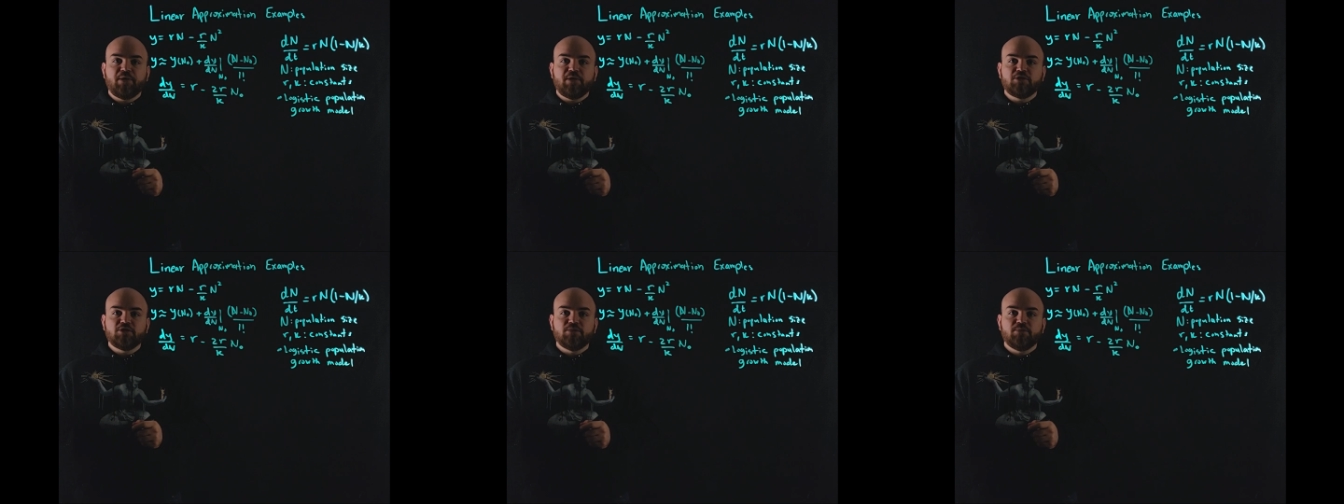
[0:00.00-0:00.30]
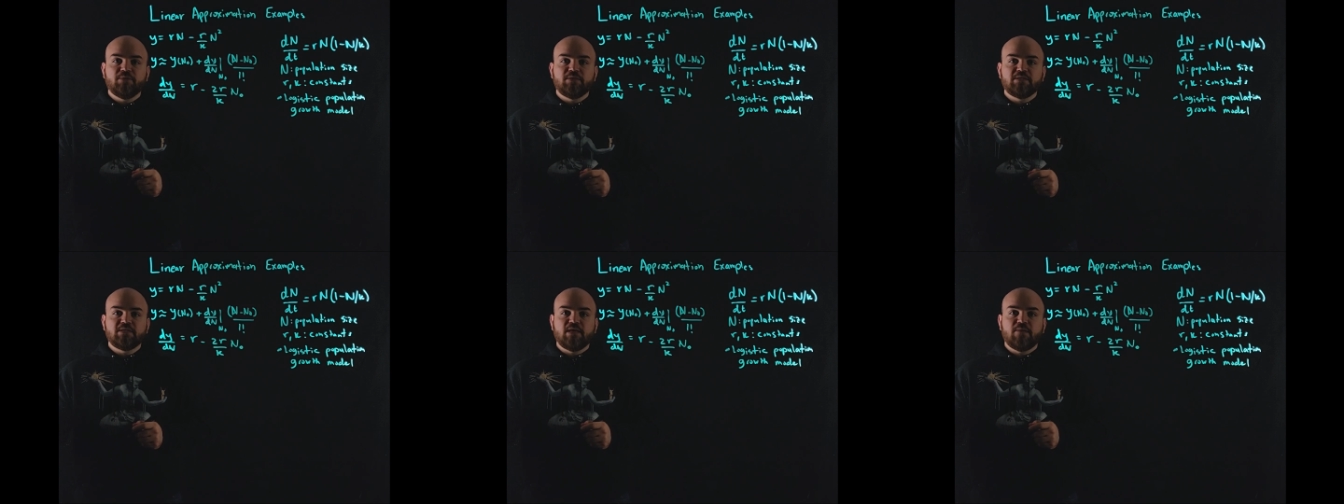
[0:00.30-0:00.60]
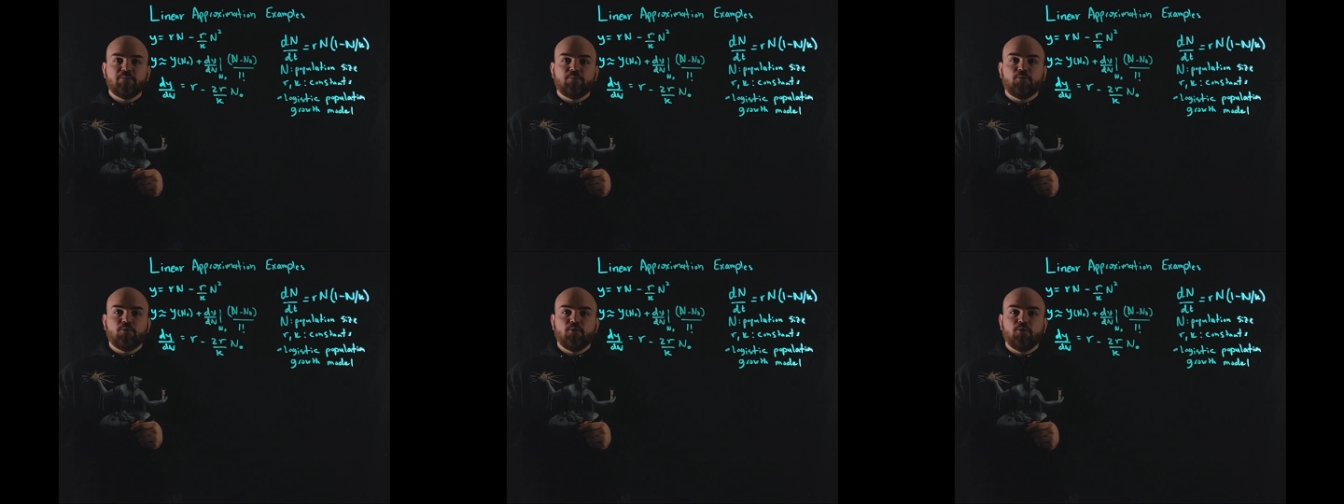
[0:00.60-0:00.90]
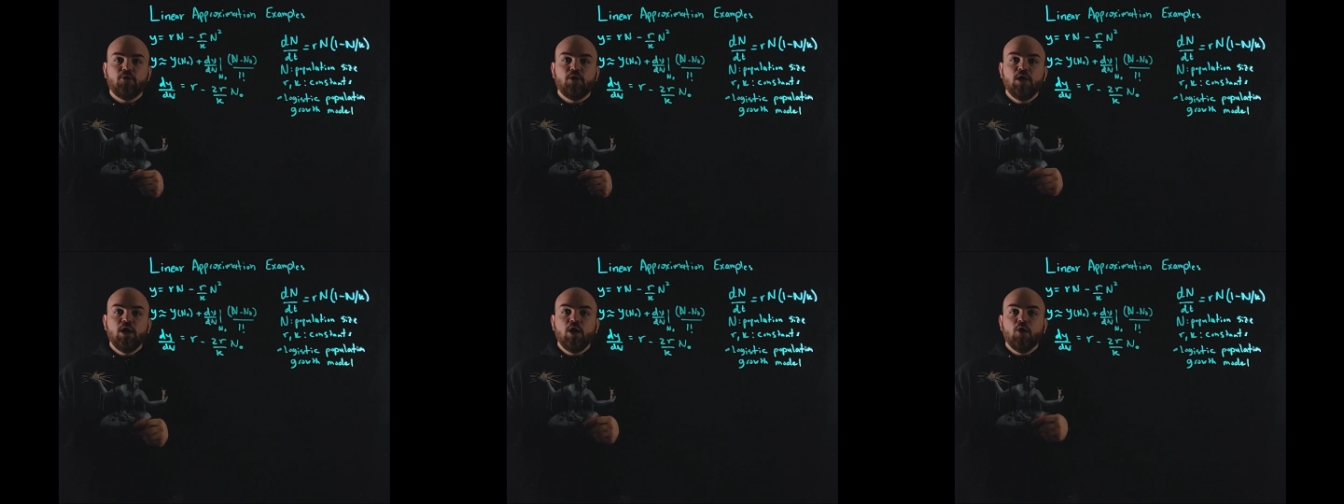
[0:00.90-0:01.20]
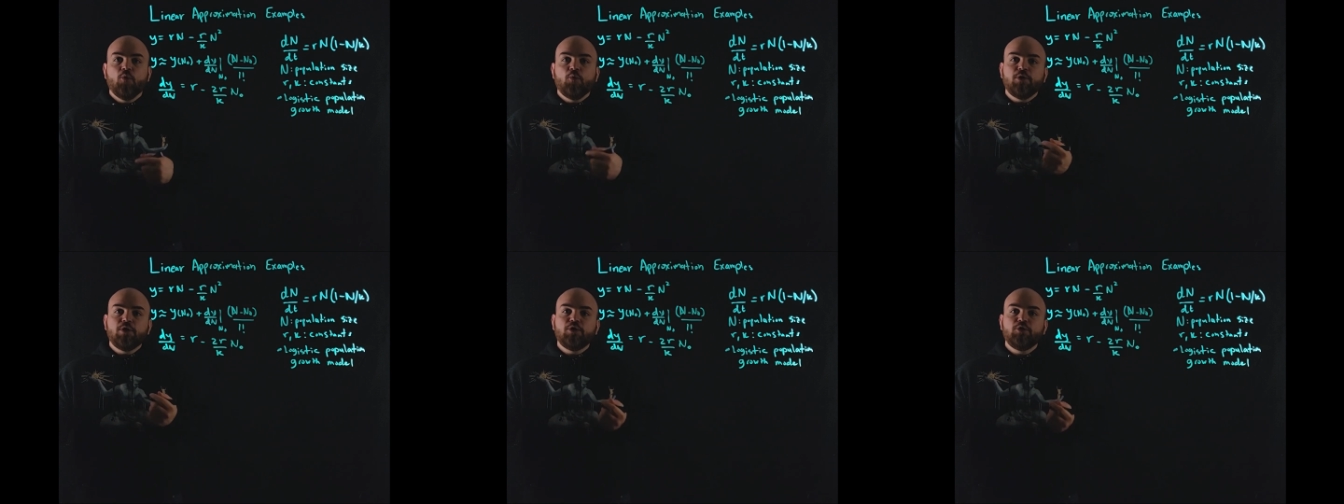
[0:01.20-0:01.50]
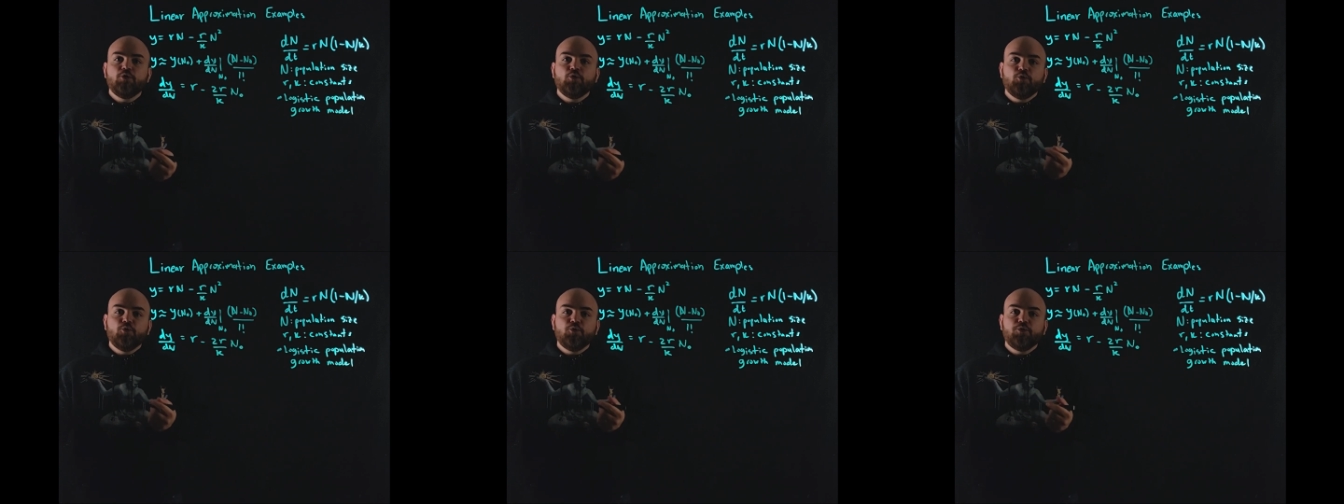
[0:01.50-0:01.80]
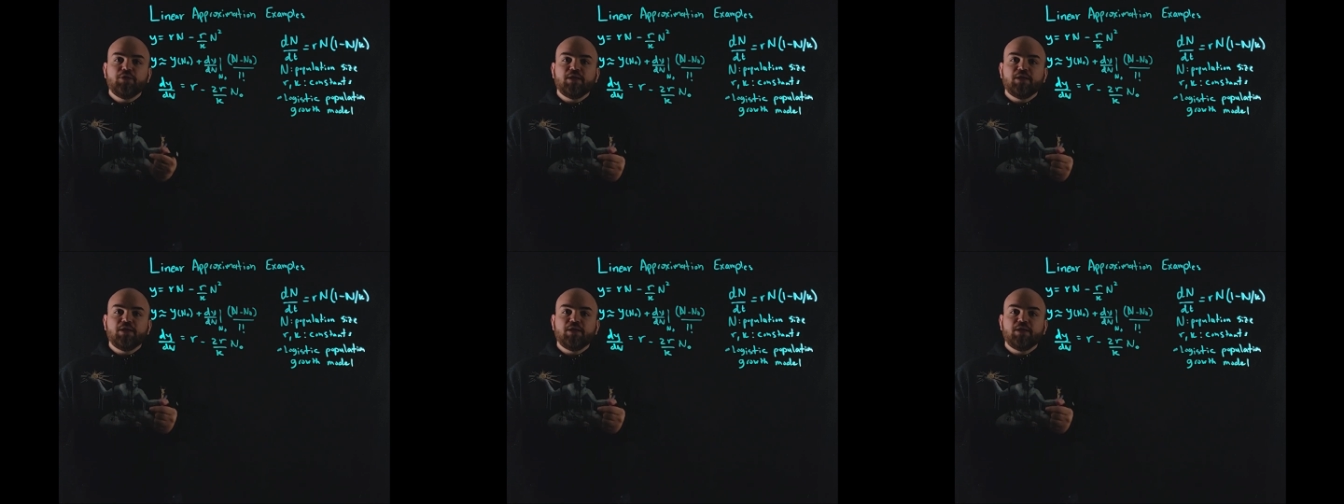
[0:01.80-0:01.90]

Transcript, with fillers: pendulum example, we knew